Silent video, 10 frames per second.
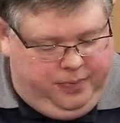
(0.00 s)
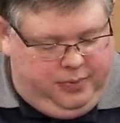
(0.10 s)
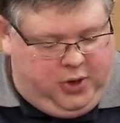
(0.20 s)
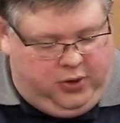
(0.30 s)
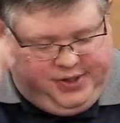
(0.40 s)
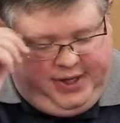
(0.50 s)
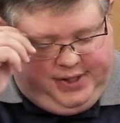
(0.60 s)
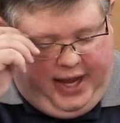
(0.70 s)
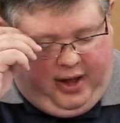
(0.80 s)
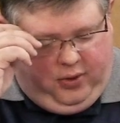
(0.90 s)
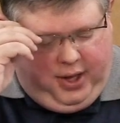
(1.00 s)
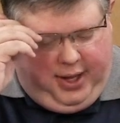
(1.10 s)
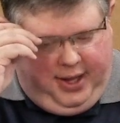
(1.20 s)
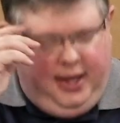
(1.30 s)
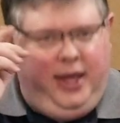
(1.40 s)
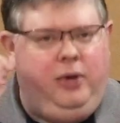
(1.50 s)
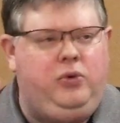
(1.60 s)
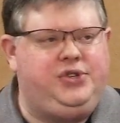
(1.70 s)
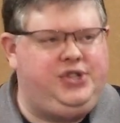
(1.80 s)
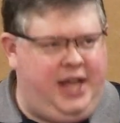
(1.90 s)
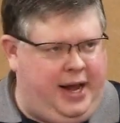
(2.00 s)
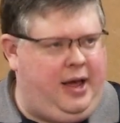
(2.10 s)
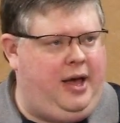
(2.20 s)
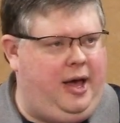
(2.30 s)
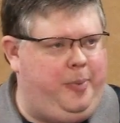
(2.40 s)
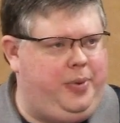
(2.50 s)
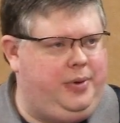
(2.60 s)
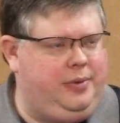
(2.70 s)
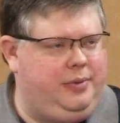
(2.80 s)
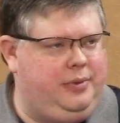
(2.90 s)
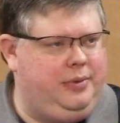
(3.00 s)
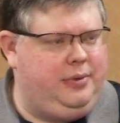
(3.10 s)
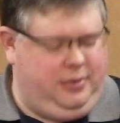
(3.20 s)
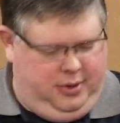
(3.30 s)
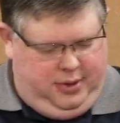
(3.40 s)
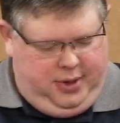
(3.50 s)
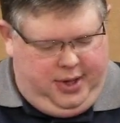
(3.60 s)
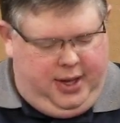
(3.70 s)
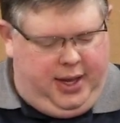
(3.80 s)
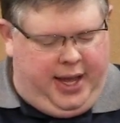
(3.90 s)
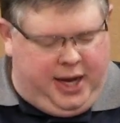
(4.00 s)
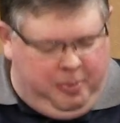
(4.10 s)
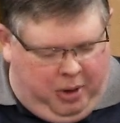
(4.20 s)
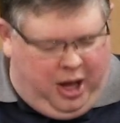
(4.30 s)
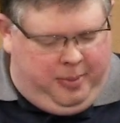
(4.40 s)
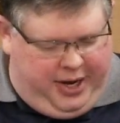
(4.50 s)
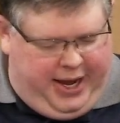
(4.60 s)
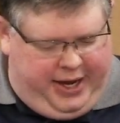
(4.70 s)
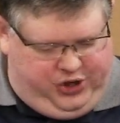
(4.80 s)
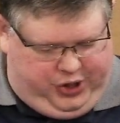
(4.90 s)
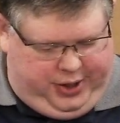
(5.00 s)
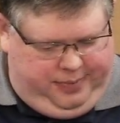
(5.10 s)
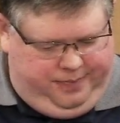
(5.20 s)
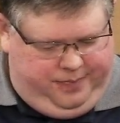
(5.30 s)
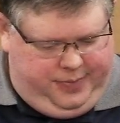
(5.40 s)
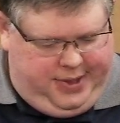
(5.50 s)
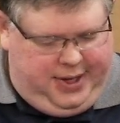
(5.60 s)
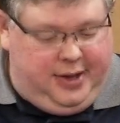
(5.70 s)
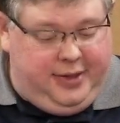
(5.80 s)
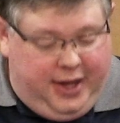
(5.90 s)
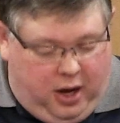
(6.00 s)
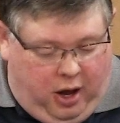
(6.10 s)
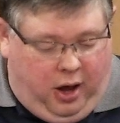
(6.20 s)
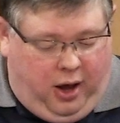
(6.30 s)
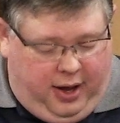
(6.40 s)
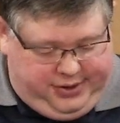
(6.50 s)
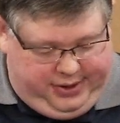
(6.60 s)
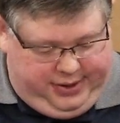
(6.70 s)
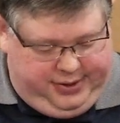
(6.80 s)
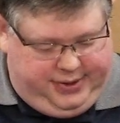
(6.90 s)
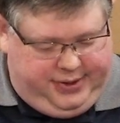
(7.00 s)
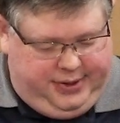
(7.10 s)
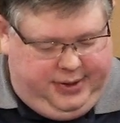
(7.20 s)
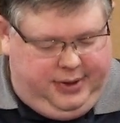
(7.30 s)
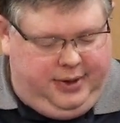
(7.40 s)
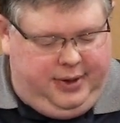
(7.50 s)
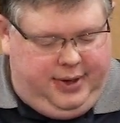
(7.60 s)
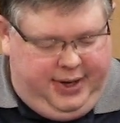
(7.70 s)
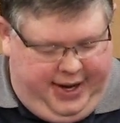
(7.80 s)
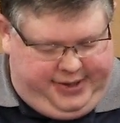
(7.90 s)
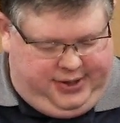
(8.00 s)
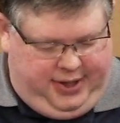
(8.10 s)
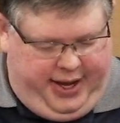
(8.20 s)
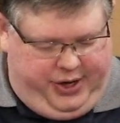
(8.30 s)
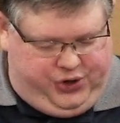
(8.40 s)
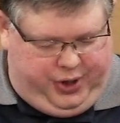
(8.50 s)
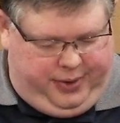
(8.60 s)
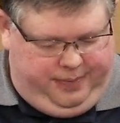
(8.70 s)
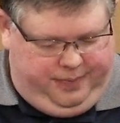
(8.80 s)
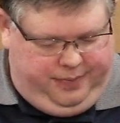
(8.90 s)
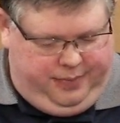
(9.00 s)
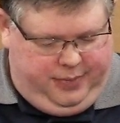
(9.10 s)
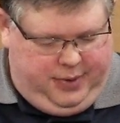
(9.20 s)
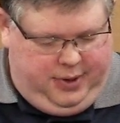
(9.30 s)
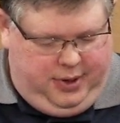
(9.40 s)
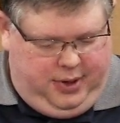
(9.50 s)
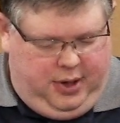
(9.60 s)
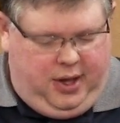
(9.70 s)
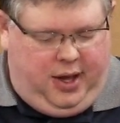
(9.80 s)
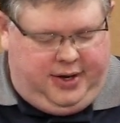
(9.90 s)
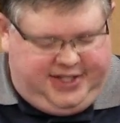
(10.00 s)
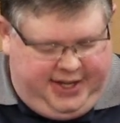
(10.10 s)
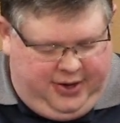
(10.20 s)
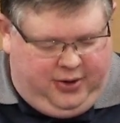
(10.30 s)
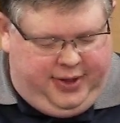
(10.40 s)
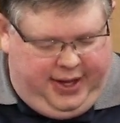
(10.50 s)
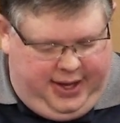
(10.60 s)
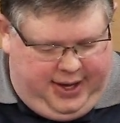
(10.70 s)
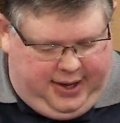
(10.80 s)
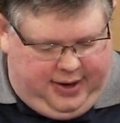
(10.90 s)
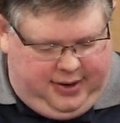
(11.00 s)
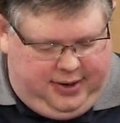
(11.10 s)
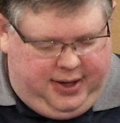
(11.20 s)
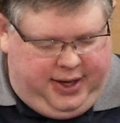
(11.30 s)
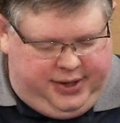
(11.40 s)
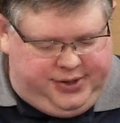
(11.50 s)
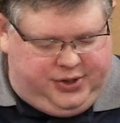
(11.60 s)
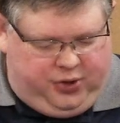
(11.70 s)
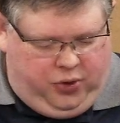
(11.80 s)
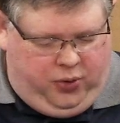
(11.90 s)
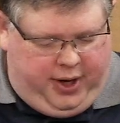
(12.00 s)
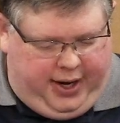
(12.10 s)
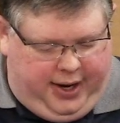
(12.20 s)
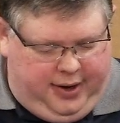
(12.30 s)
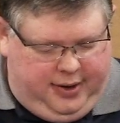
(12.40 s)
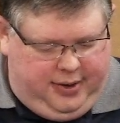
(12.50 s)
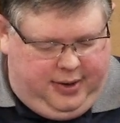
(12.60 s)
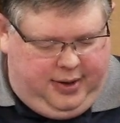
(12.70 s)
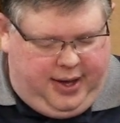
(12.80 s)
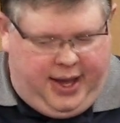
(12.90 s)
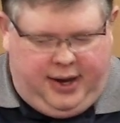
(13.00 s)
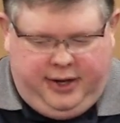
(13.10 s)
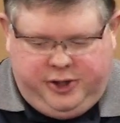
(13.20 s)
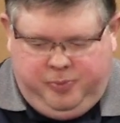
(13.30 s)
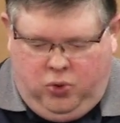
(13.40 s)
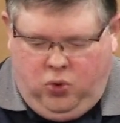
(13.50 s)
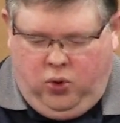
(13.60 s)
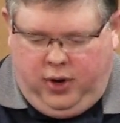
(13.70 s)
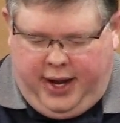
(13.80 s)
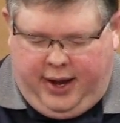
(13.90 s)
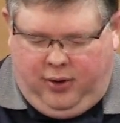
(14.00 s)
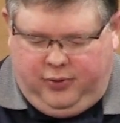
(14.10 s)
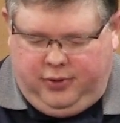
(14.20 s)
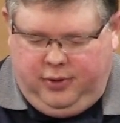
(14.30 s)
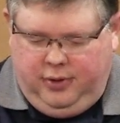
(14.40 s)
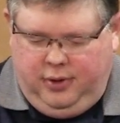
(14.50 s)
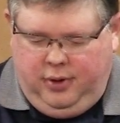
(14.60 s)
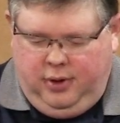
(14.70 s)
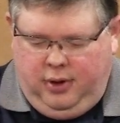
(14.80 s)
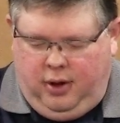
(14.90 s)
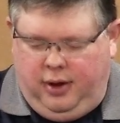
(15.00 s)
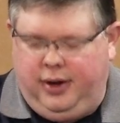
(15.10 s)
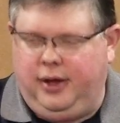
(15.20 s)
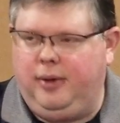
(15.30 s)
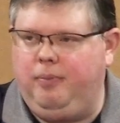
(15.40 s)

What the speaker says: notice this now, he will set up an abomination that causes desolation until the end is decreed and is poured out on him.